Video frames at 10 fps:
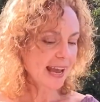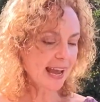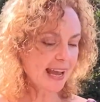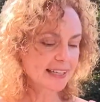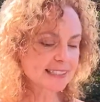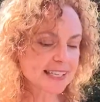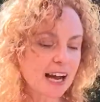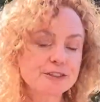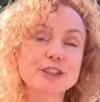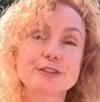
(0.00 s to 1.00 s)
And
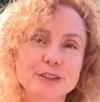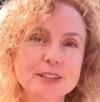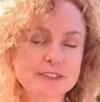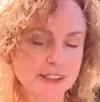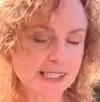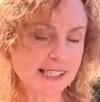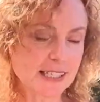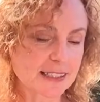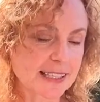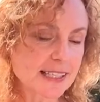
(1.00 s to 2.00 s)
after a few different
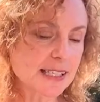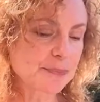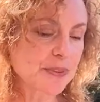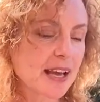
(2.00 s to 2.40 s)
studies